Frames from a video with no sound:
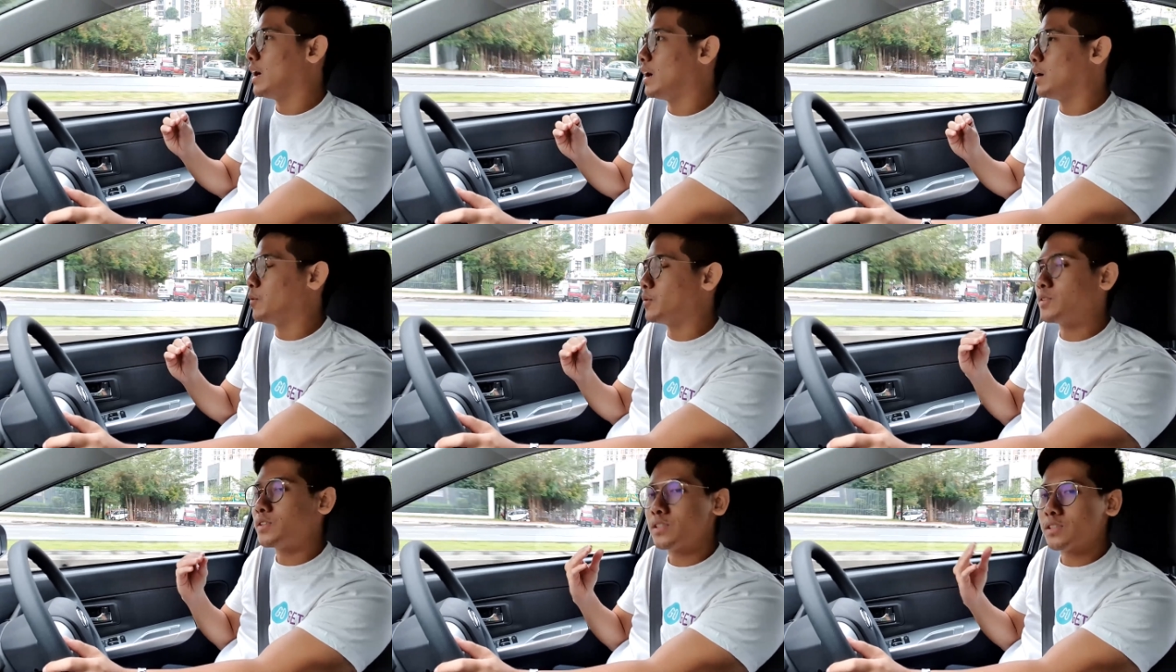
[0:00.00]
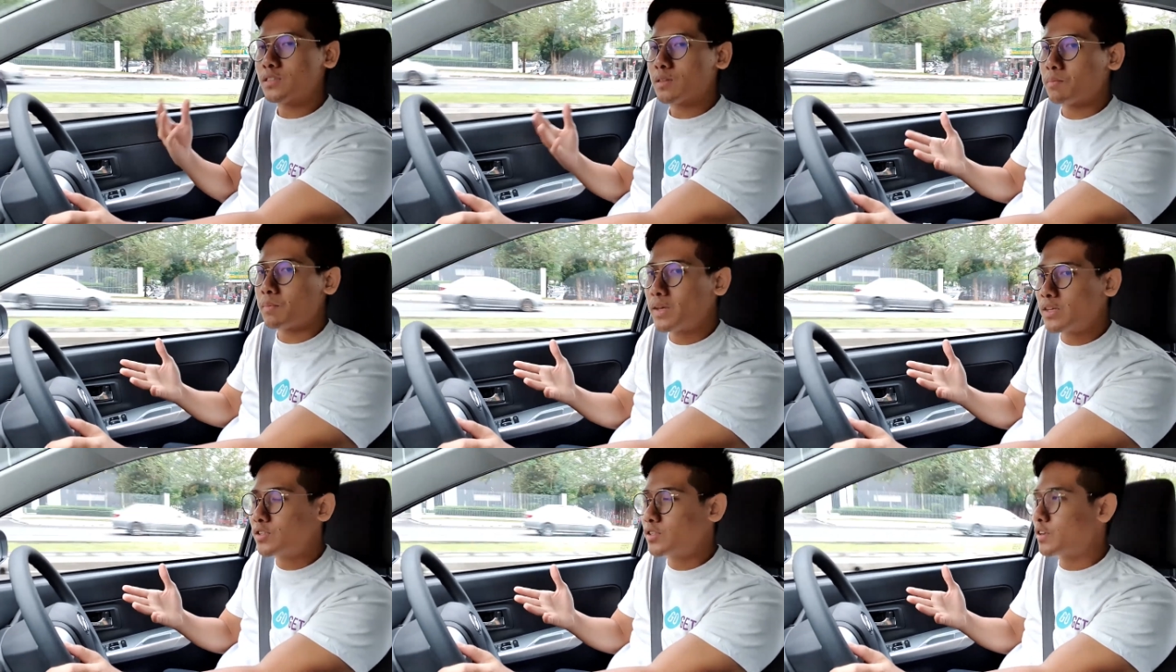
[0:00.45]
which is the
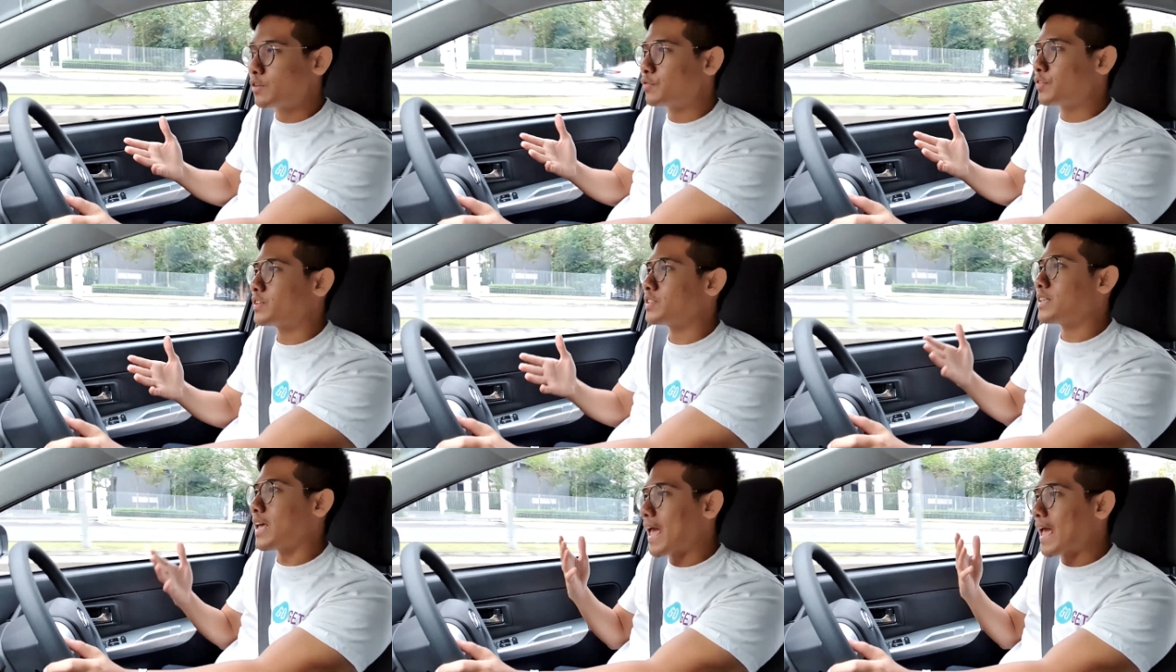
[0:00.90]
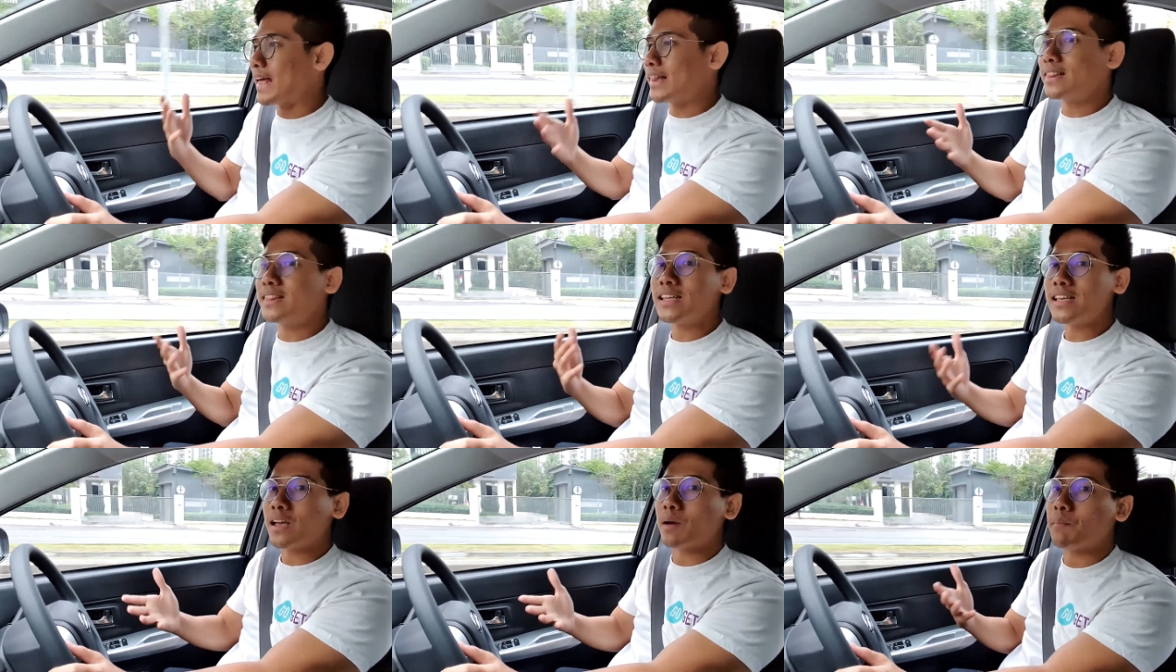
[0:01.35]
major difference,
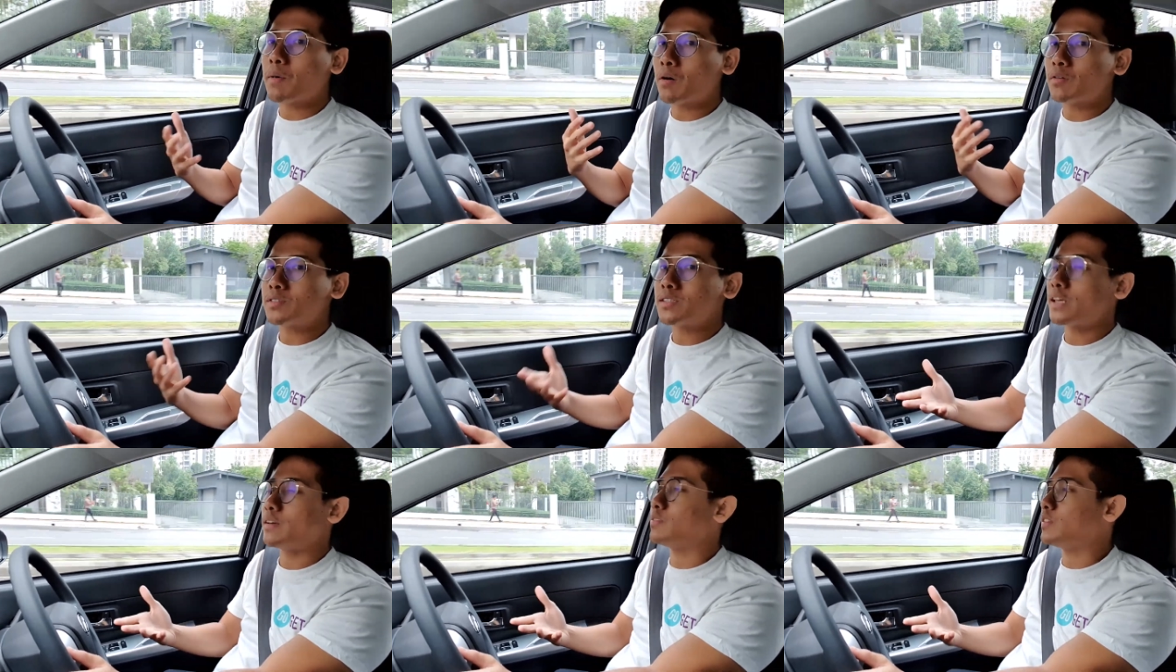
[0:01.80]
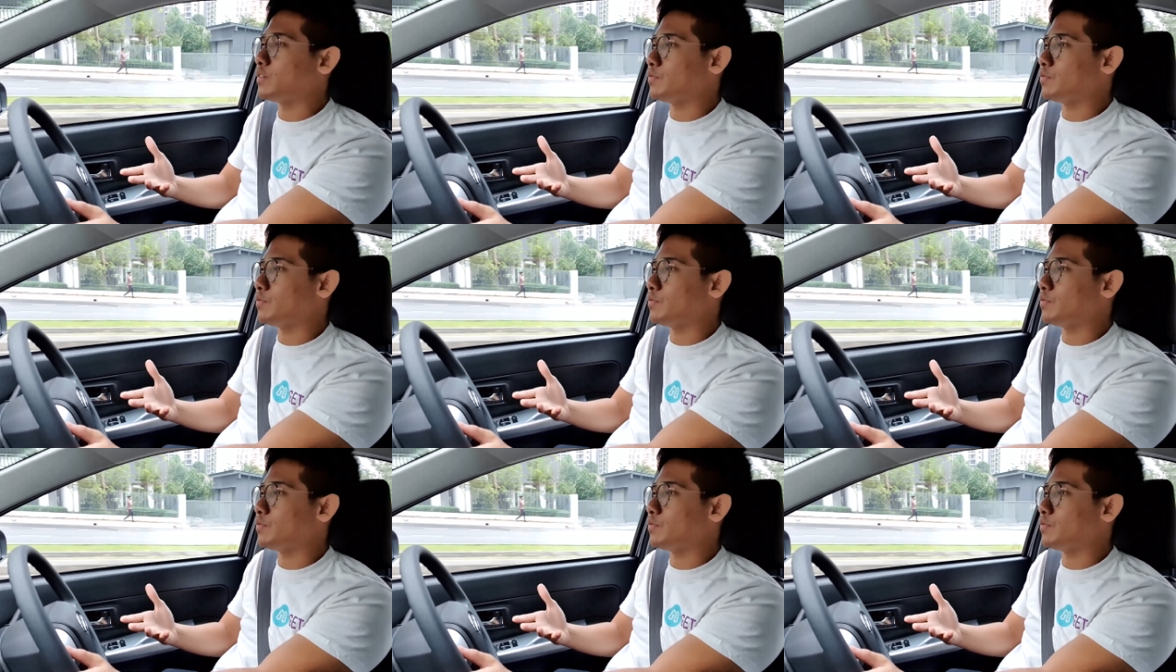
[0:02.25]
and the amount of safety